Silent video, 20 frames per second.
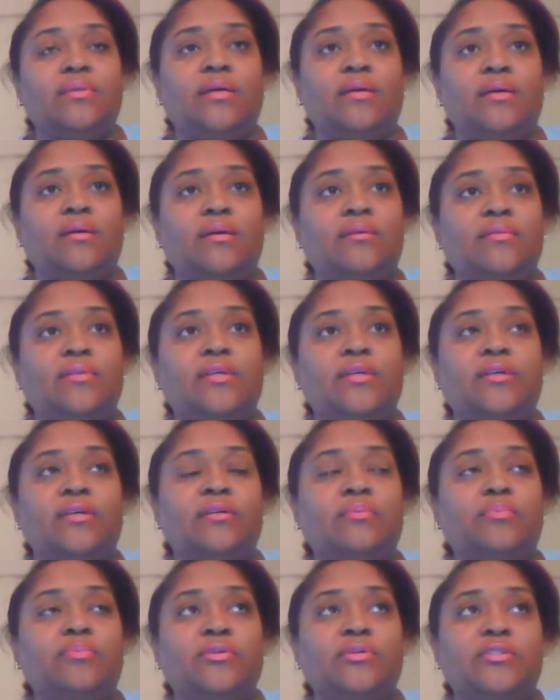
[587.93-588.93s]
They're
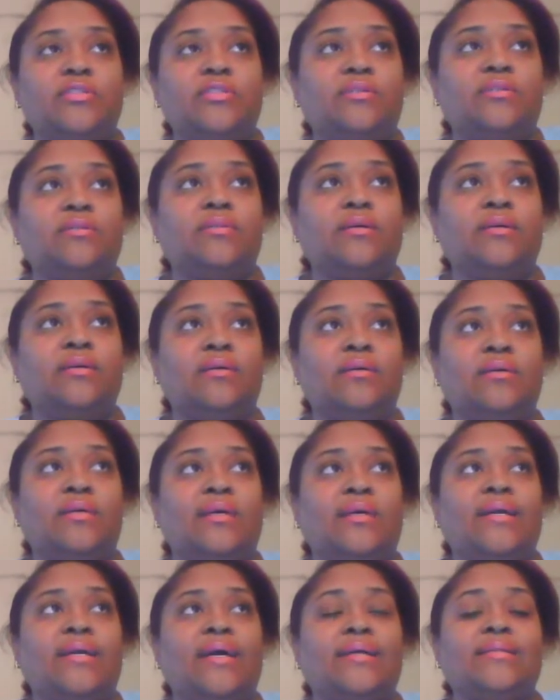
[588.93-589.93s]
going to push an
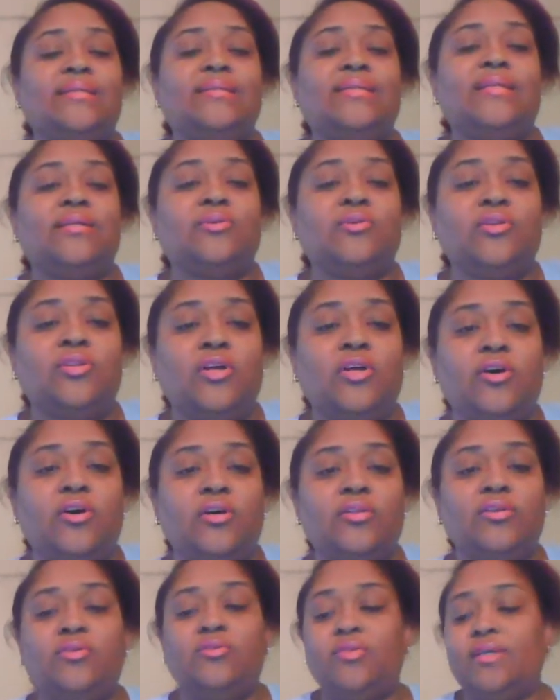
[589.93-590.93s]
ideal
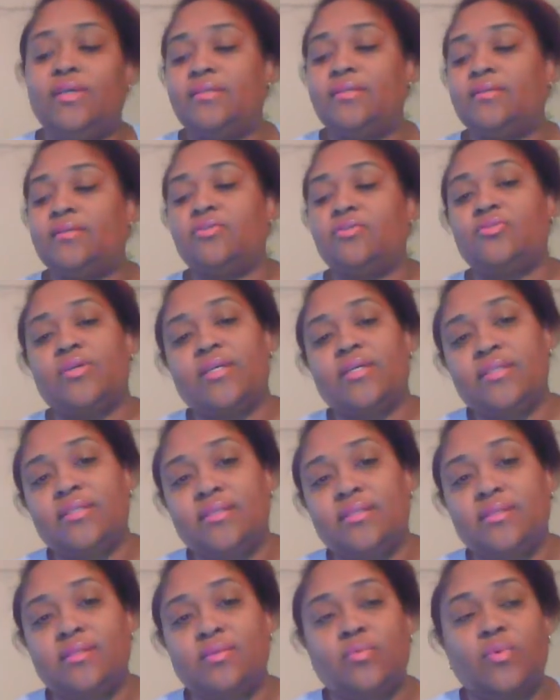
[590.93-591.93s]
on. You need to dress
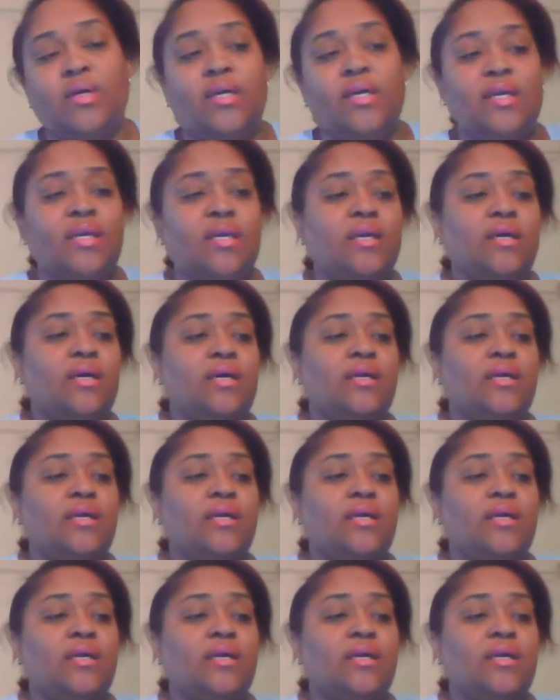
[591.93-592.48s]
this way.